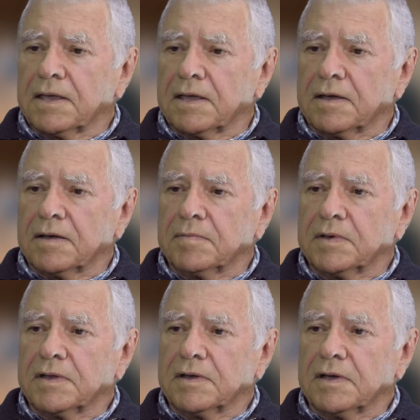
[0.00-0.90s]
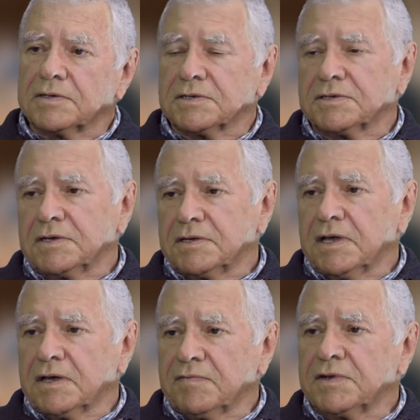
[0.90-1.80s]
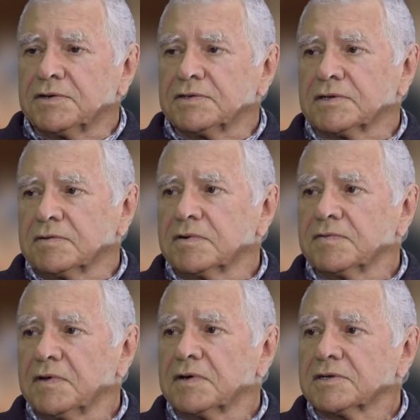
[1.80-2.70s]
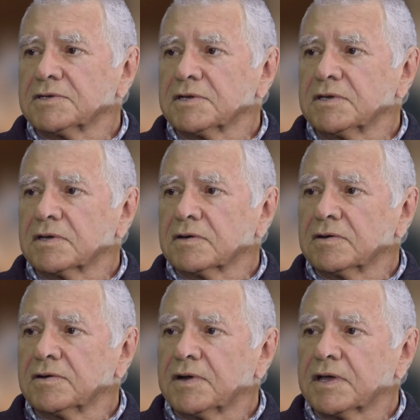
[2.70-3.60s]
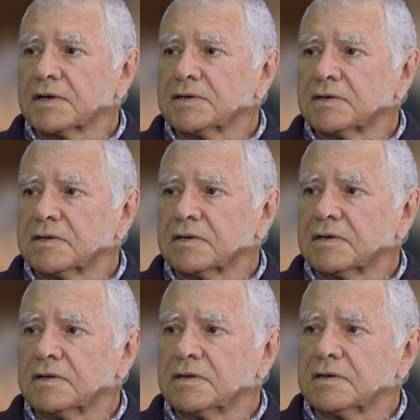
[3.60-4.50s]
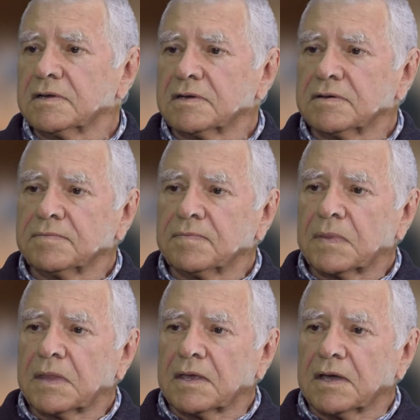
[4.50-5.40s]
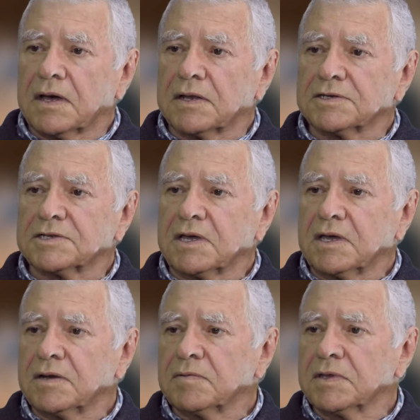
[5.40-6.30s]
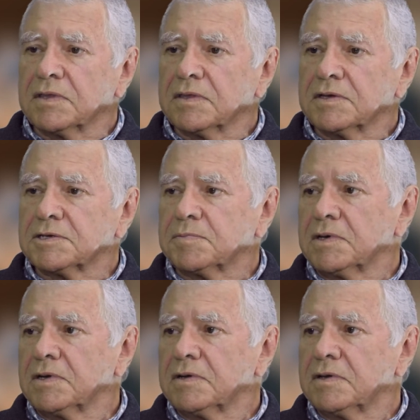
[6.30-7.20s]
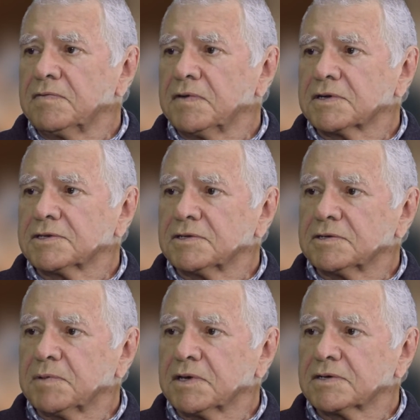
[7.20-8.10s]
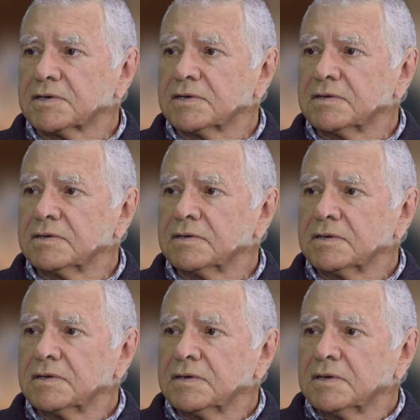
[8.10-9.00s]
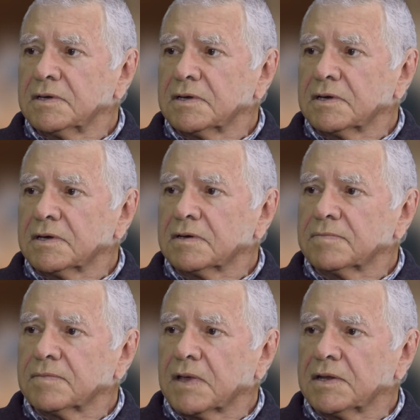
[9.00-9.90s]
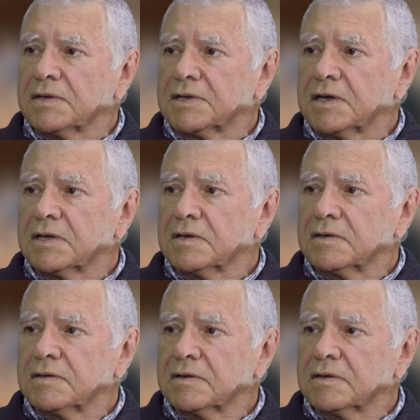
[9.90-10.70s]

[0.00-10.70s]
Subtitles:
But as I said, out of interest, I would have liked to see the contract and understand whether there's been a defects inspection undertaken.